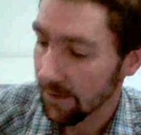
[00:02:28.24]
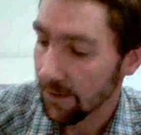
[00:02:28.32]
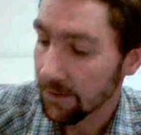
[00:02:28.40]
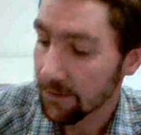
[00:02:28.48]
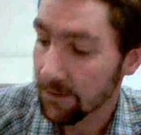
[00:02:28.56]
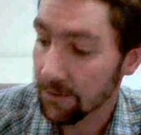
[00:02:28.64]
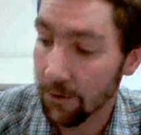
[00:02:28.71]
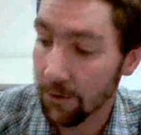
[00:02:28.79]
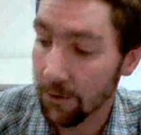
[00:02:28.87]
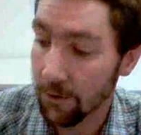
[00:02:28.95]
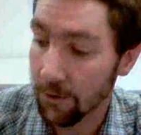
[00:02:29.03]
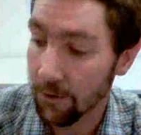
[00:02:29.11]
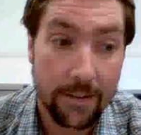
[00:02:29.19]
So
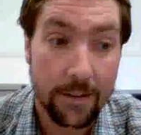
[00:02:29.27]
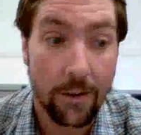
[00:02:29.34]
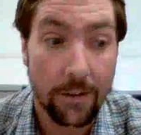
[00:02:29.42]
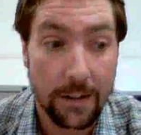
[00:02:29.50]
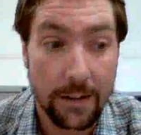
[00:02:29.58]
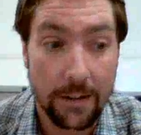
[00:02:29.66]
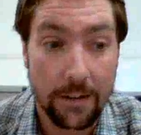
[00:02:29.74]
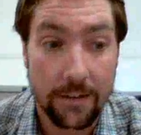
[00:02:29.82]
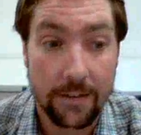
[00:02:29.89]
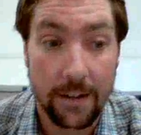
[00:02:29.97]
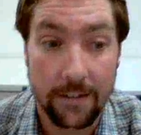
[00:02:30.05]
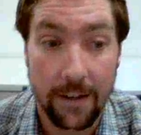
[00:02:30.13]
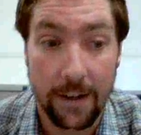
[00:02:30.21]
that's the only
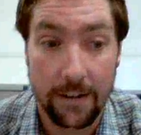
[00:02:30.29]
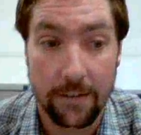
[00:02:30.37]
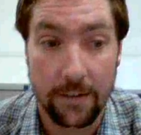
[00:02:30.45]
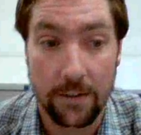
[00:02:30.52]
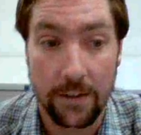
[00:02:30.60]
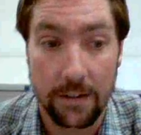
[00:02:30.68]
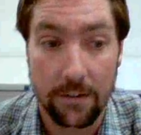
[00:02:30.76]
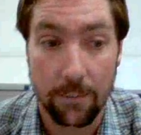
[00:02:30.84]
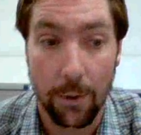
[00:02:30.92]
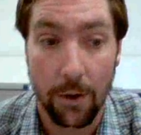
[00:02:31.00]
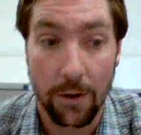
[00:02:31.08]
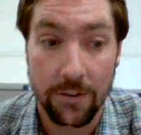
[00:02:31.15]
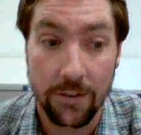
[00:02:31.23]
set text that you need to
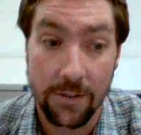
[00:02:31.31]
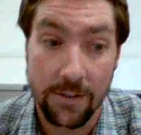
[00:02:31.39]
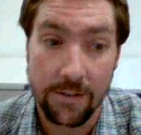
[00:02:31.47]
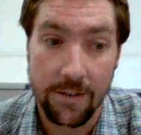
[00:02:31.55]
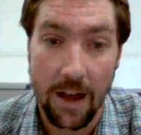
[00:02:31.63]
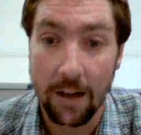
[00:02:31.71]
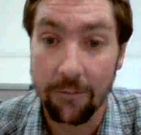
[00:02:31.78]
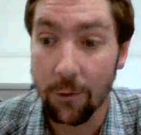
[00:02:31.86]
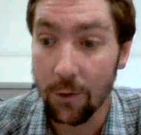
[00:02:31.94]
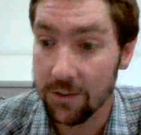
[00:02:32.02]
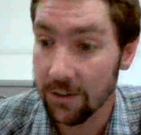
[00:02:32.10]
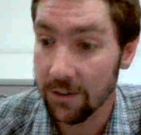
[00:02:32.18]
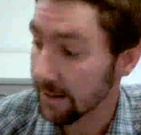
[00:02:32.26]
purchase.
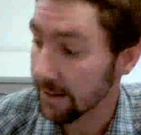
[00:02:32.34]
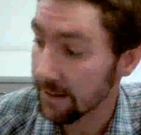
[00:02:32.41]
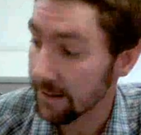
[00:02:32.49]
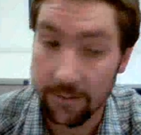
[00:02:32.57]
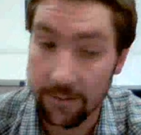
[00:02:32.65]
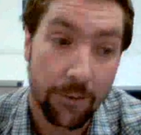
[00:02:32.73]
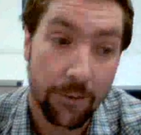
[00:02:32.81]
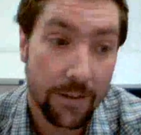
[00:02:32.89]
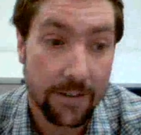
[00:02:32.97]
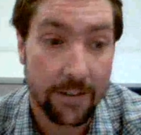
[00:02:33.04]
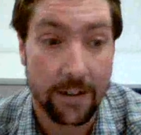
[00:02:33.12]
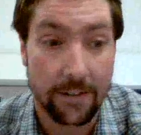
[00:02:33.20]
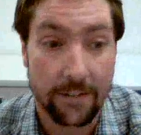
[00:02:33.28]
Unfortunately, it's the first
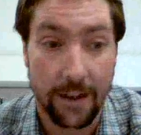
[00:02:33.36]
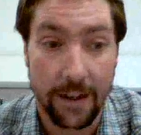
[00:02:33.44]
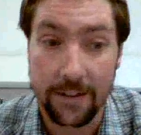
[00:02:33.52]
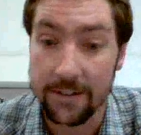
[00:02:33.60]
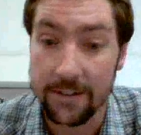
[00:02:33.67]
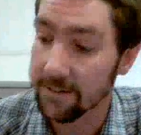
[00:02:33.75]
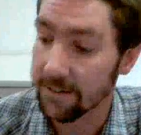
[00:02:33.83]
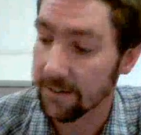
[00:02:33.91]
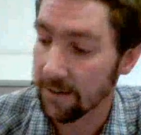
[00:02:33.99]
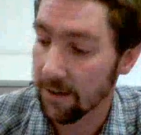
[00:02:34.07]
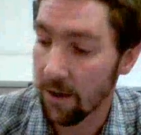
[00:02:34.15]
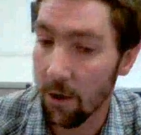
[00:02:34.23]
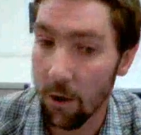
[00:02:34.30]
set text
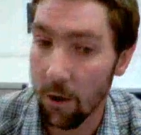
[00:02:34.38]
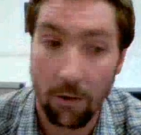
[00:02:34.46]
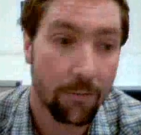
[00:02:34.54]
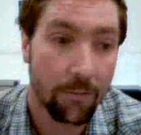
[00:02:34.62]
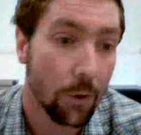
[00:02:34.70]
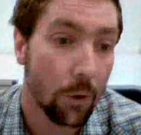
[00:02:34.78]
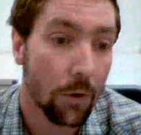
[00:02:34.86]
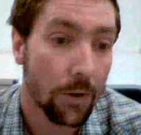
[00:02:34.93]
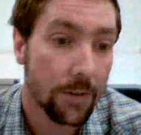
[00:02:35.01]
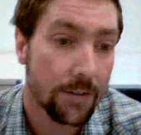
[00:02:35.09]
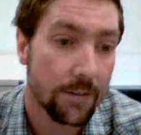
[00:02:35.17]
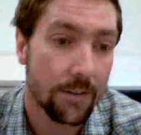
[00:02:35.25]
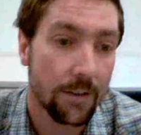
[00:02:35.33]
of the
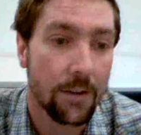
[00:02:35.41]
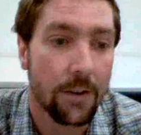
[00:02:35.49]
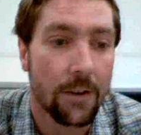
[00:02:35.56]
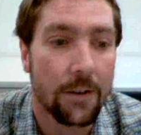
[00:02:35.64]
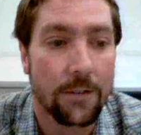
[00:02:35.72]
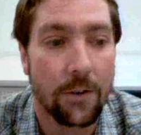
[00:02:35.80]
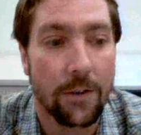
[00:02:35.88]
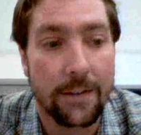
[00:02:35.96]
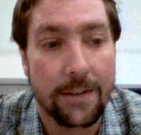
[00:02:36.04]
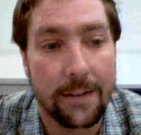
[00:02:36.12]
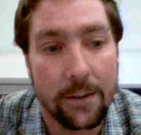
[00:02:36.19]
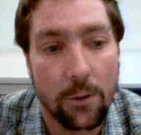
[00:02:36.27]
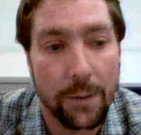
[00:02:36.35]
course, so there's
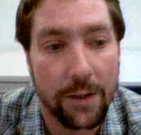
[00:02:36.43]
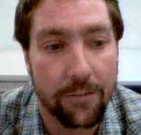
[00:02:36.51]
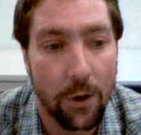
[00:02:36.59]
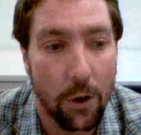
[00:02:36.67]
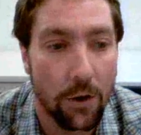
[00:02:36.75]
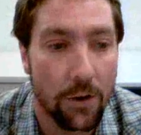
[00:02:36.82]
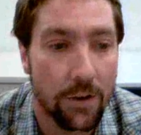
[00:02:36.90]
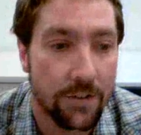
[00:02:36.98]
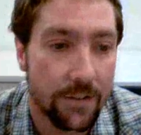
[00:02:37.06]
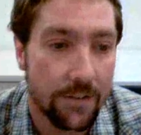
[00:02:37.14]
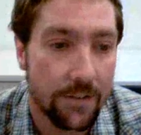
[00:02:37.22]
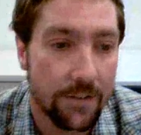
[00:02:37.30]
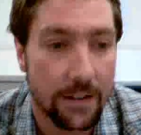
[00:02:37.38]
a little bit of
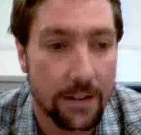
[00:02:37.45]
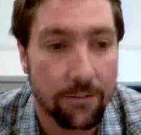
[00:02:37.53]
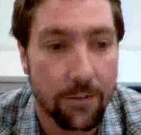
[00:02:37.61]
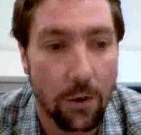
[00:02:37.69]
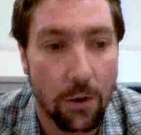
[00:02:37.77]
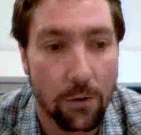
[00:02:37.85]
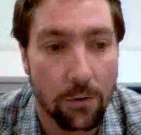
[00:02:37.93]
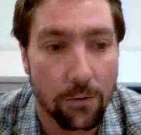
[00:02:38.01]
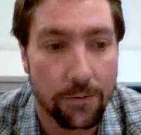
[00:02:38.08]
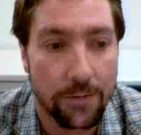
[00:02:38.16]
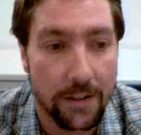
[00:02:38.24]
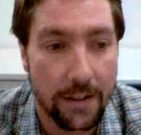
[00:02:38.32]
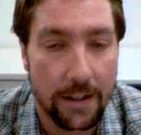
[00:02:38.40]
urgency
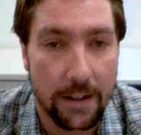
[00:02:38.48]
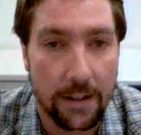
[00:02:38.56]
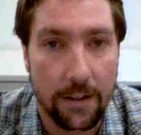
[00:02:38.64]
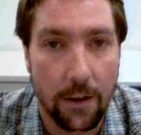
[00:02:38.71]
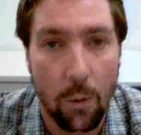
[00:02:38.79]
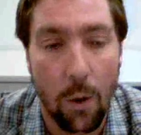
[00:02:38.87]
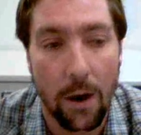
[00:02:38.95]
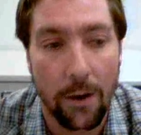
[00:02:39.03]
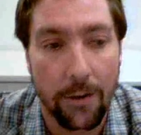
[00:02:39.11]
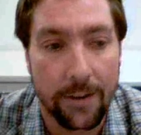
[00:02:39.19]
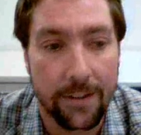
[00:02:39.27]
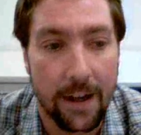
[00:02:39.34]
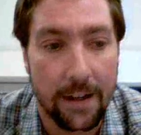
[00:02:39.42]
involved in
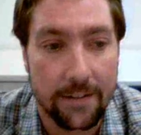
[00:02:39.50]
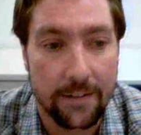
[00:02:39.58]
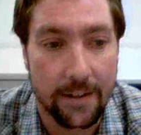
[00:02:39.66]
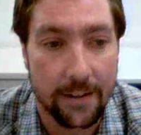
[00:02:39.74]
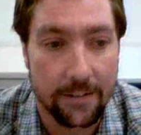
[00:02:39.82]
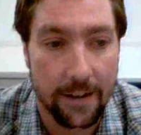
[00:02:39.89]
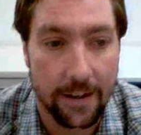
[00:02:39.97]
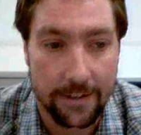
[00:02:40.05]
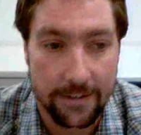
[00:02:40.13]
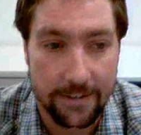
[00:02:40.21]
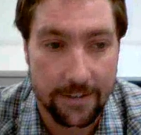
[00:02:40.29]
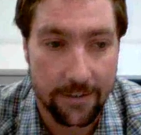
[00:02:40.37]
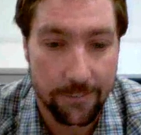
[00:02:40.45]
acquiring that set
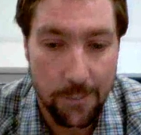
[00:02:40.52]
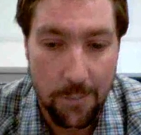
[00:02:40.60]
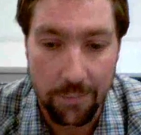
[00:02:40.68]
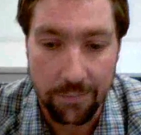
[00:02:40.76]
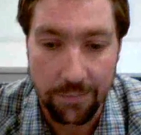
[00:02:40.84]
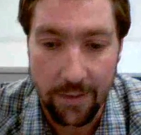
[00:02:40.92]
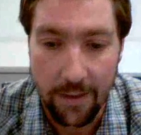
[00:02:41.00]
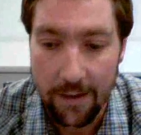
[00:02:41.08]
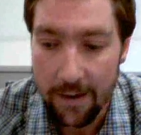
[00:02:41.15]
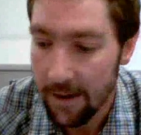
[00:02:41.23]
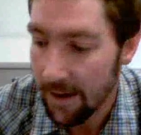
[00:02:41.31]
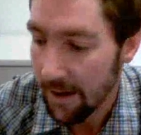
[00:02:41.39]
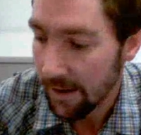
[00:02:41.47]
text.
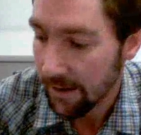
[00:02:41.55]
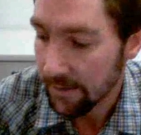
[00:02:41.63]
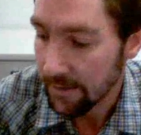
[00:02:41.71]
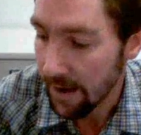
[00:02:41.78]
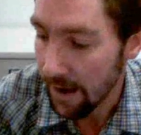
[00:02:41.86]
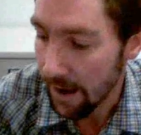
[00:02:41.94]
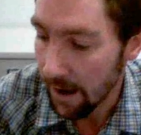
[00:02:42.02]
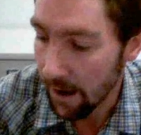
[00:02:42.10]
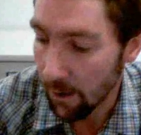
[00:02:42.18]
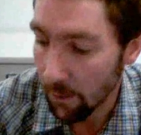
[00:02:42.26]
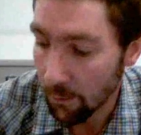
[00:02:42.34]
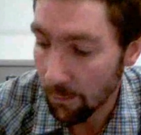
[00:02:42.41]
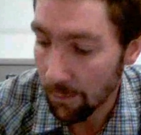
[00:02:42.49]
Now,